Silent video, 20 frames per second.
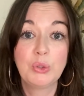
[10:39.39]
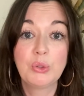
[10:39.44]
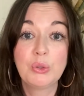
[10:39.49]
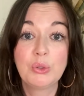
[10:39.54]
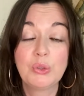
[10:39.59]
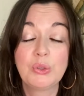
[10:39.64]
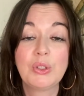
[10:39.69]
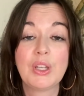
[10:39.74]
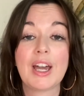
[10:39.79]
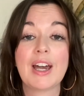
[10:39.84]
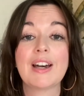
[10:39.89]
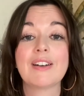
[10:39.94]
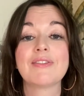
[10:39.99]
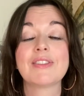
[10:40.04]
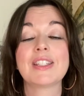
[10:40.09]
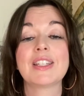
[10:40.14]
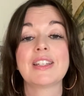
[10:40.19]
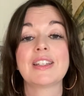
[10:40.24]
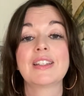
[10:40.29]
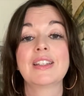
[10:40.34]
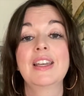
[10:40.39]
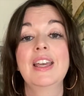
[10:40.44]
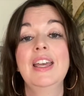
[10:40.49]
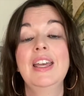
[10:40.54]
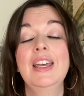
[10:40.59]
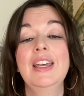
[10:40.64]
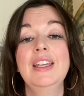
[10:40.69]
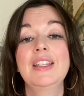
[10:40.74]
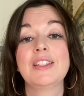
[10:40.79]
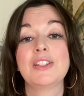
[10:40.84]
You have to
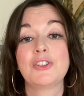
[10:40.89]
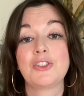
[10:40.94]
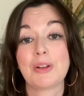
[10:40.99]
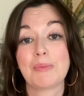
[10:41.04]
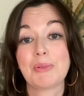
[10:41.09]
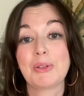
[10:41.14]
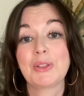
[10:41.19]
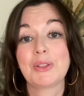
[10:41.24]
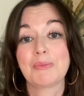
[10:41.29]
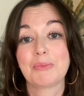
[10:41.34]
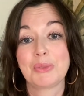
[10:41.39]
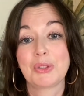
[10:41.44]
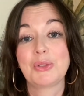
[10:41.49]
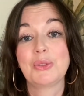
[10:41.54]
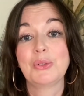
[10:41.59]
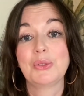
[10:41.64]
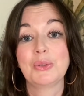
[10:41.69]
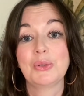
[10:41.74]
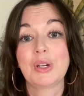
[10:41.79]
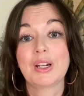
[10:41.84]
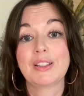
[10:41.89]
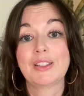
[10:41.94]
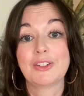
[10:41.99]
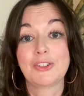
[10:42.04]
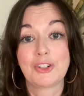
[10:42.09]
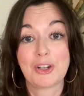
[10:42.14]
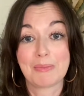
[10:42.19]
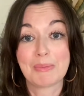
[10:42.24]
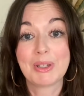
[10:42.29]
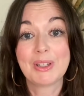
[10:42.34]
distribute them through a
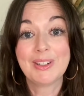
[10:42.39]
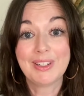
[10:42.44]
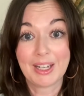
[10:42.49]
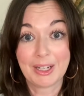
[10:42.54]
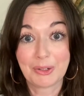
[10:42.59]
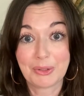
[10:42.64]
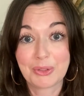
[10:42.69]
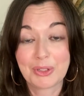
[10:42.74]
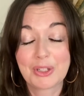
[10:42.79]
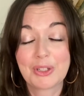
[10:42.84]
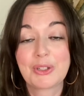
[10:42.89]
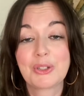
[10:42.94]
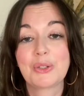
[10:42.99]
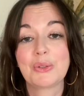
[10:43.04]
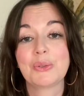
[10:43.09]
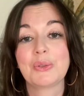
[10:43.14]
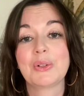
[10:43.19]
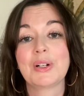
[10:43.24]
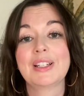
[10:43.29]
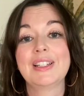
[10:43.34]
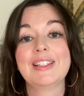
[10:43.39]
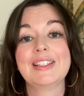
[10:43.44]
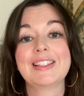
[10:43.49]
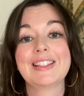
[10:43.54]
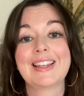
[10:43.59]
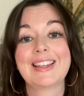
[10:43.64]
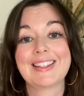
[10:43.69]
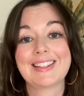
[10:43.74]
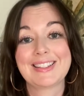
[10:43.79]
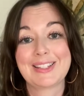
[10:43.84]
distributing house, so I need to
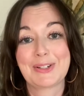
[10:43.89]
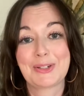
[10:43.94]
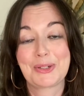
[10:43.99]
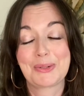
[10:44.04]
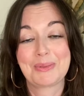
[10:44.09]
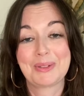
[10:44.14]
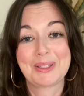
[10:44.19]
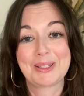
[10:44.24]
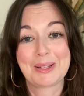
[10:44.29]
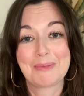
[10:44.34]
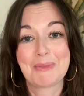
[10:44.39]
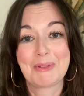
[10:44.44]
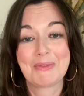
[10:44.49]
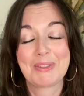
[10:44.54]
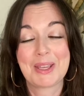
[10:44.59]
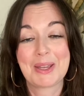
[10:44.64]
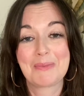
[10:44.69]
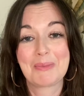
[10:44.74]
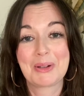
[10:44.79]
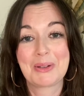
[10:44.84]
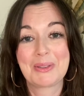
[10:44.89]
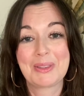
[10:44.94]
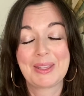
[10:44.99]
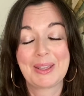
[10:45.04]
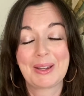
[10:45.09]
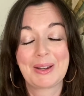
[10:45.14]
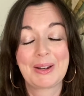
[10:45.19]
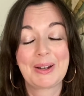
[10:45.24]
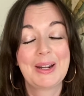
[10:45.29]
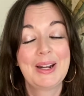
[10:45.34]
get in touch with some of them out
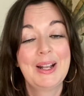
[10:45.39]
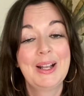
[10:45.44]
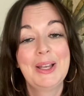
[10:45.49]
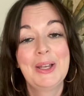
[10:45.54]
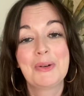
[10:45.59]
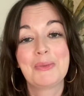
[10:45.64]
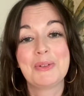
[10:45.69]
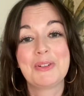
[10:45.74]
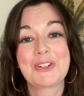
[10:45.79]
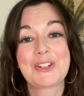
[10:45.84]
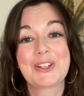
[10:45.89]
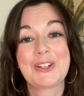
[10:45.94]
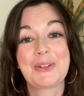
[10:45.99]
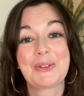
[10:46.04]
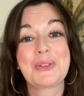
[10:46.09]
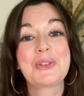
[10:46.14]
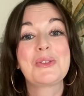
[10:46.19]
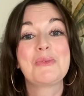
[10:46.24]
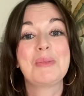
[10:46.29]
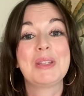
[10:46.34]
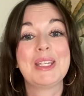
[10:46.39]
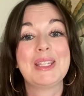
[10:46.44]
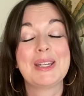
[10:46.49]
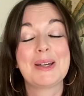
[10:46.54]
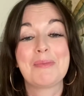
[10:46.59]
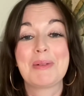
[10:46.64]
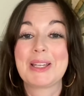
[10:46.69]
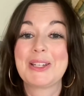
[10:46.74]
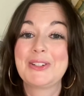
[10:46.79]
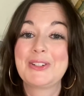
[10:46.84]
there, which can also be a
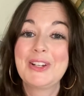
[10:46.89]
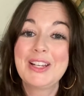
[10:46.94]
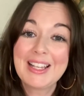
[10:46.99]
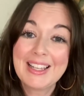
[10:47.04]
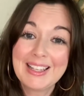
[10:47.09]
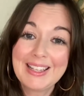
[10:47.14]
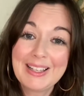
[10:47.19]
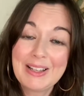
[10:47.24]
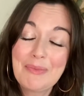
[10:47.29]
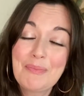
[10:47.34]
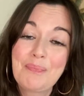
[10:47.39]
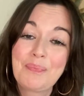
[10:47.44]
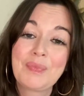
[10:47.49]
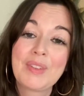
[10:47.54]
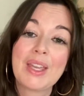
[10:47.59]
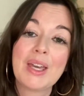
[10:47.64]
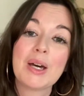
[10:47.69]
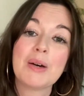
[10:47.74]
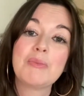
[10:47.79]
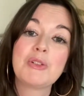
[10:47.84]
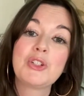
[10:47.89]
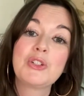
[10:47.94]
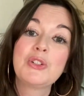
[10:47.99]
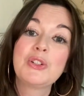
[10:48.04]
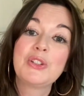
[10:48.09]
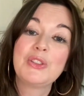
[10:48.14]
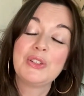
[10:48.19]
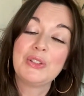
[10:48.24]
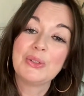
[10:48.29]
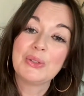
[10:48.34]
bit tricky. I'm sure
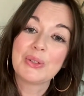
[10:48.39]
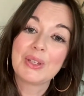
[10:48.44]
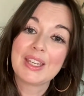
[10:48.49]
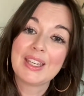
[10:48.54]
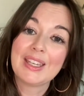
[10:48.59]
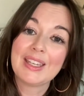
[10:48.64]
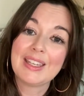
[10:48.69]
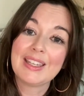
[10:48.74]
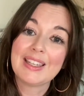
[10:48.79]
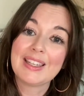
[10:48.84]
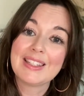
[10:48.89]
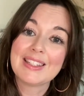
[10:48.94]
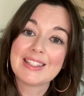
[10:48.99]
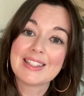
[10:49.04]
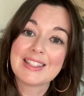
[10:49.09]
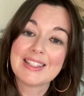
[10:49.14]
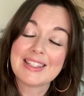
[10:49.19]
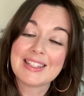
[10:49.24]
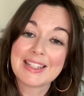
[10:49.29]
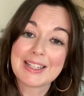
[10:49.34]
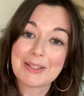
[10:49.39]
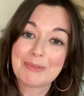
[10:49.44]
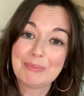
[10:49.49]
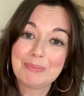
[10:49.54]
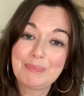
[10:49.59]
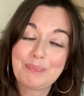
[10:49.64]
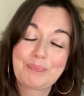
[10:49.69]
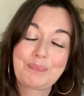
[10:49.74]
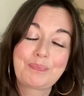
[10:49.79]
in the UK it's the same.